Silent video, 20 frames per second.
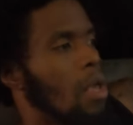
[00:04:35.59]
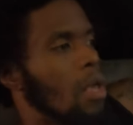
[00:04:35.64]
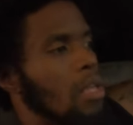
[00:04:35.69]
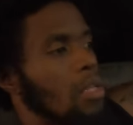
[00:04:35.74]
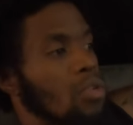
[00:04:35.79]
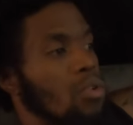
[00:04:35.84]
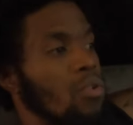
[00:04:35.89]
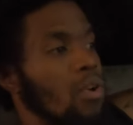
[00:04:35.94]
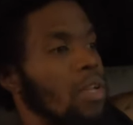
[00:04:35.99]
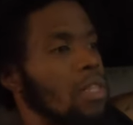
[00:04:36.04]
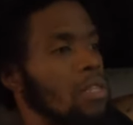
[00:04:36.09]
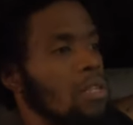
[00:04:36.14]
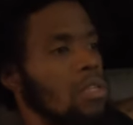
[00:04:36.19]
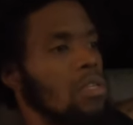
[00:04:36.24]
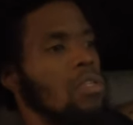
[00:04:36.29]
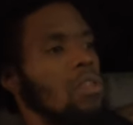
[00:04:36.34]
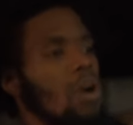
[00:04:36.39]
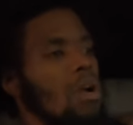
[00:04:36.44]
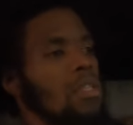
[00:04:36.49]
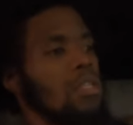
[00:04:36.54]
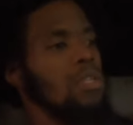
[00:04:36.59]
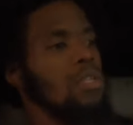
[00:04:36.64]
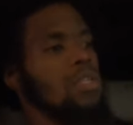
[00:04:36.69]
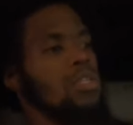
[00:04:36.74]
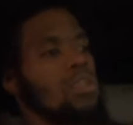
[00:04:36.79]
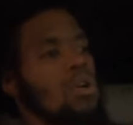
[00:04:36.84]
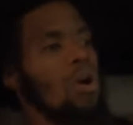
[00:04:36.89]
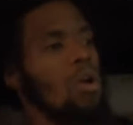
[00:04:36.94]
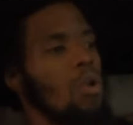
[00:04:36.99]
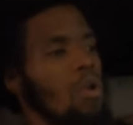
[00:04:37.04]
It's great to start
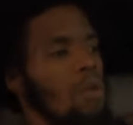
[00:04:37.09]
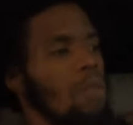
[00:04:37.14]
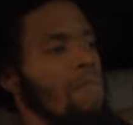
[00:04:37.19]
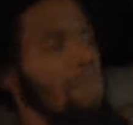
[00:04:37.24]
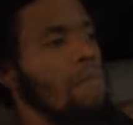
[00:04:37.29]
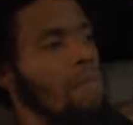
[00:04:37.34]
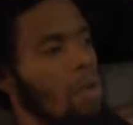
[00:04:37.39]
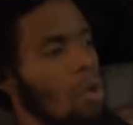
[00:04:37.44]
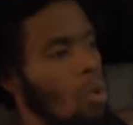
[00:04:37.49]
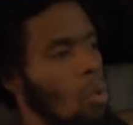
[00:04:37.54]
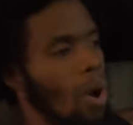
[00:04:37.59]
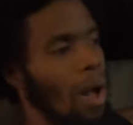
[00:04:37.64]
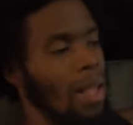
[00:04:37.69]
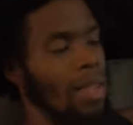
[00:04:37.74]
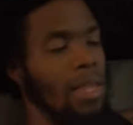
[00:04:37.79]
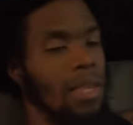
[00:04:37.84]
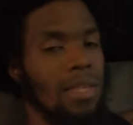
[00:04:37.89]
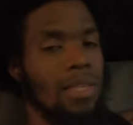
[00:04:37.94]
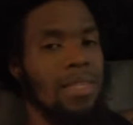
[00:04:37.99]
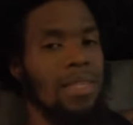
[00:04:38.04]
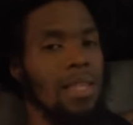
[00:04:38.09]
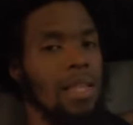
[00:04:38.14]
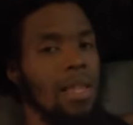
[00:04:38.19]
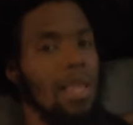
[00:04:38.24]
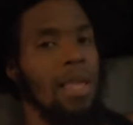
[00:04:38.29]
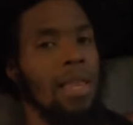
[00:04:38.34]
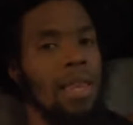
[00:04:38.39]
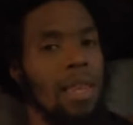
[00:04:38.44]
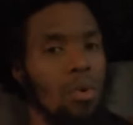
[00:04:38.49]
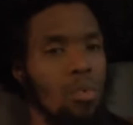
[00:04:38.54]
start off oh, while they're still
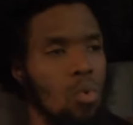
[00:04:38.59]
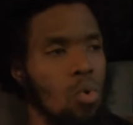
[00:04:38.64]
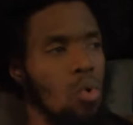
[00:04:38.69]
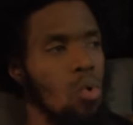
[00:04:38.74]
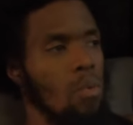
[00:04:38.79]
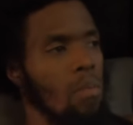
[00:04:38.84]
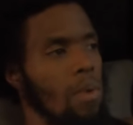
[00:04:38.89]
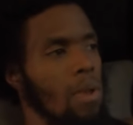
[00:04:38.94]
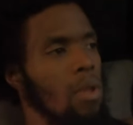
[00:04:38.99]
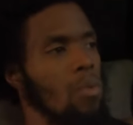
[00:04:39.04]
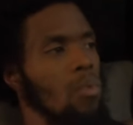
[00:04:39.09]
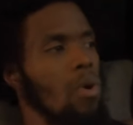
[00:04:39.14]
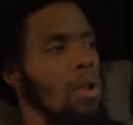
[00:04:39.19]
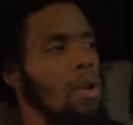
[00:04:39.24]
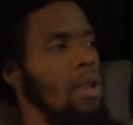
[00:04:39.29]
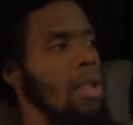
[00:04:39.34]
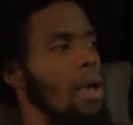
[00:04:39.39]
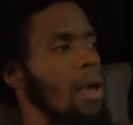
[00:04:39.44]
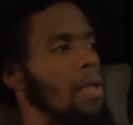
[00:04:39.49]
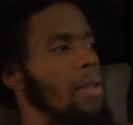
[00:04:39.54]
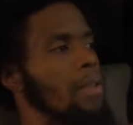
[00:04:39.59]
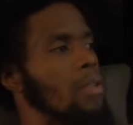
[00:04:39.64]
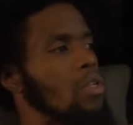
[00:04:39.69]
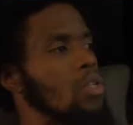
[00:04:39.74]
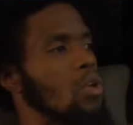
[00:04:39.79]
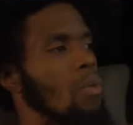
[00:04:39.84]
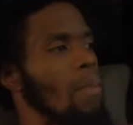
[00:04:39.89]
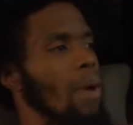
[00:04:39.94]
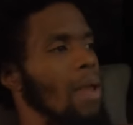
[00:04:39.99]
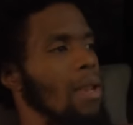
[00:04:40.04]
in the womb and whatnot.
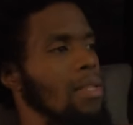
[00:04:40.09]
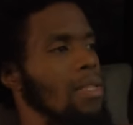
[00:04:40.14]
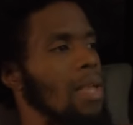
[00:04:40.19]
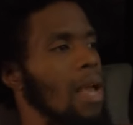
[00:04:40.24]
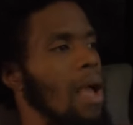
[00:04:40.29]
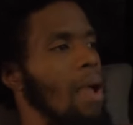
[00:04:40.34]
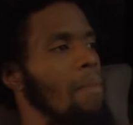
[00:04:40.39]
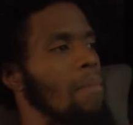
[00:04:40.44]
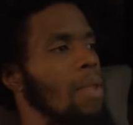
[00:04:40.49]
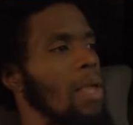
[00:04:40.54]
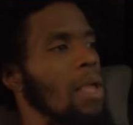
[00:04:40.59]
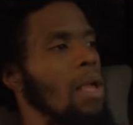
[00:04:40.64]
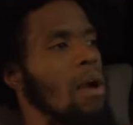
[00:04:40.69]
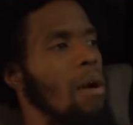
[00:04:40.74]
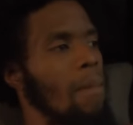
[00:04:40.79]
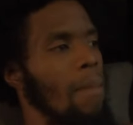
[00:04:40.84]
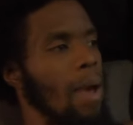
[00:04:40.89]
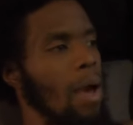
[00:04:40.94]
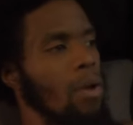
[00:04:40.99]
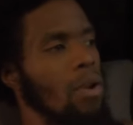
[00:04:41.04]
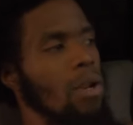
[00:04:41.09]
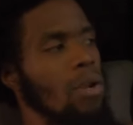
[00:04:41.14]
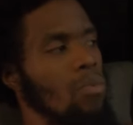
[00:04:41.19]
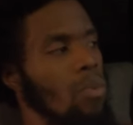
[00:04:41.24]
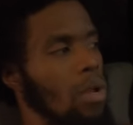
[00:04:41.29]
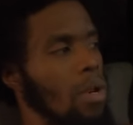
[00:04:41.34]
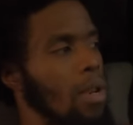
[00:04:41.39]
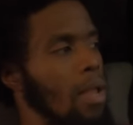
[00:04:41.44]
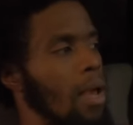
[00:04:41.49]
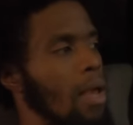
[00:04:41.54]
So by the time they come out and
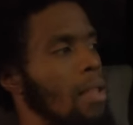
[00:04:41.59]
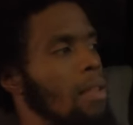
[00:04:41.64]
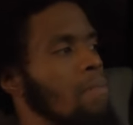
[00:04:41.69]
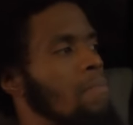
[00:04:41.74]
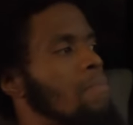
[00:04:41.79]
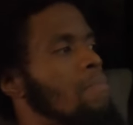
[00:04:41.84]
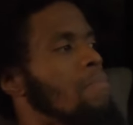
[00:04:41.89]
whatnot,